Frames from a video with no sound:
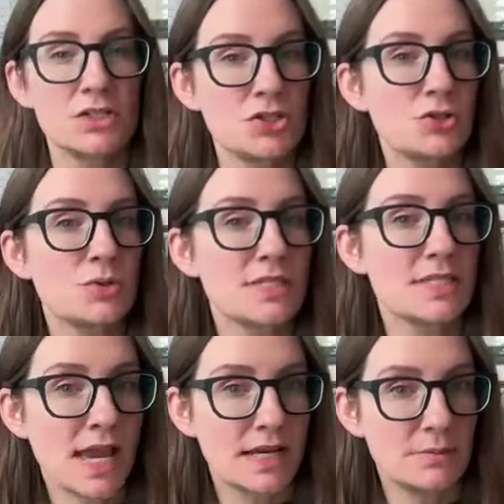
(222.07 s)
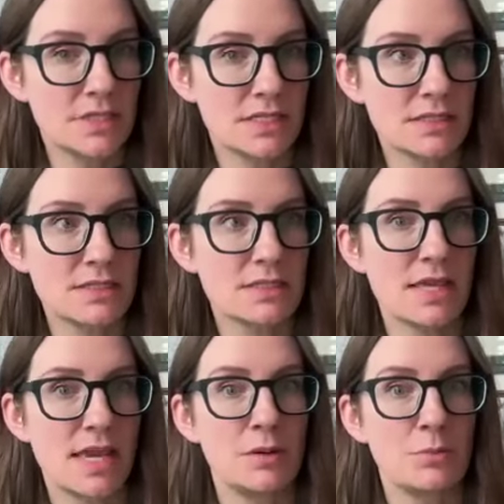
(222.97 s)
two
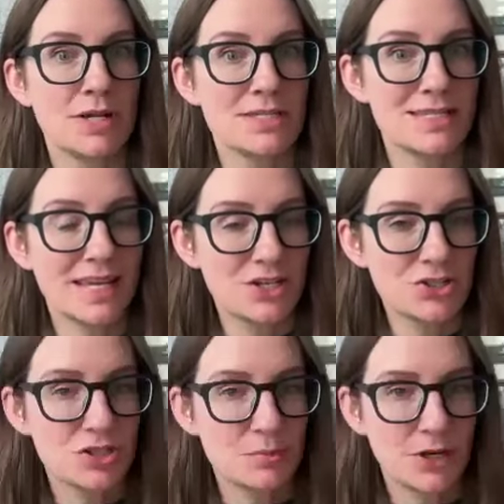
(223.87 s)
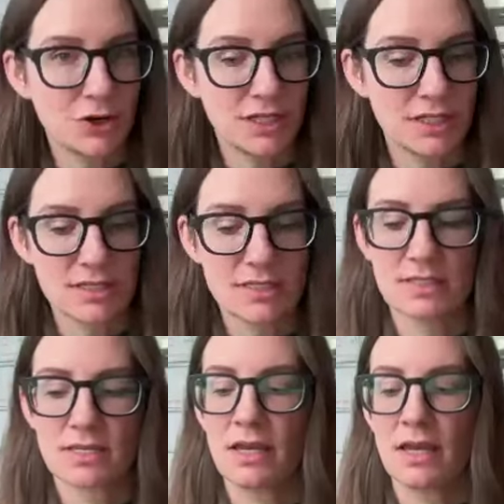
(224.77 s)
assignments and presentation
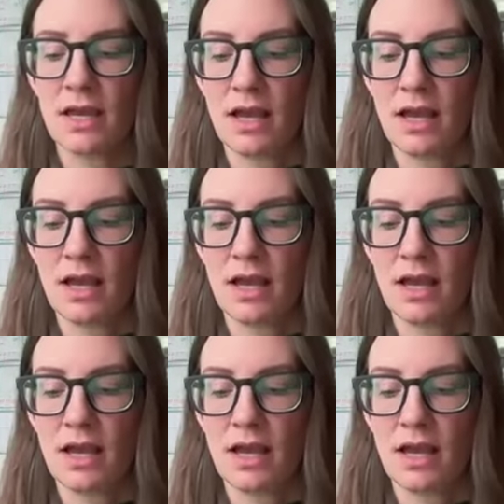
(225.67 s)
periods,